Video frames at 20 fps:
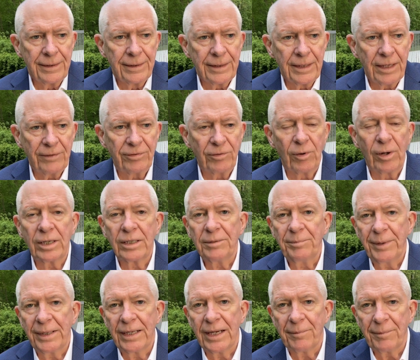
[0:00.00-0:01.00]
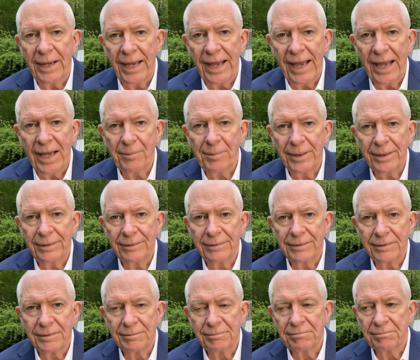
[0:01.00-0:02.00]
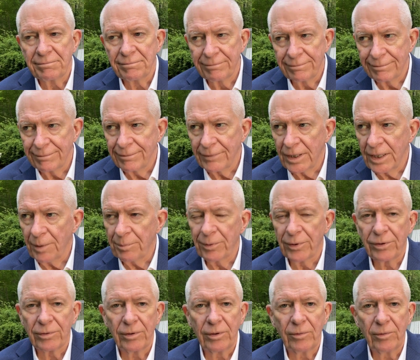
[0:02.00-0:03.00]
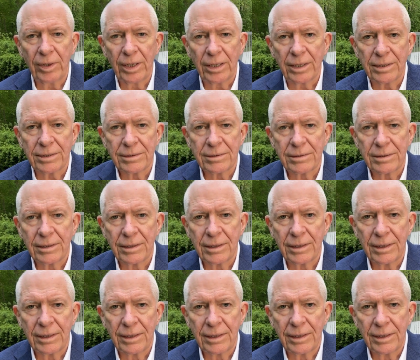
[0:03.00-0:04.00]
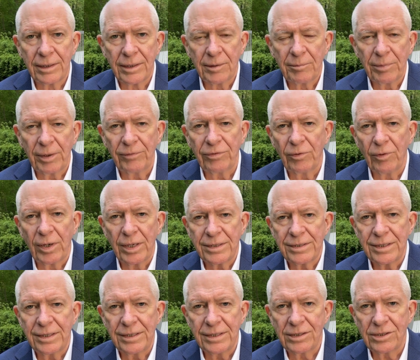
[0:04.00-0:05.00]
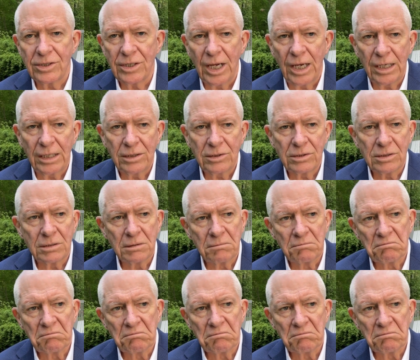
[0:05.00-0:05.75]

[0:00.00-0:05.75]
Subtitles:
If you want it to become a habit, a couple, 3 weeks. But if you want to see the change,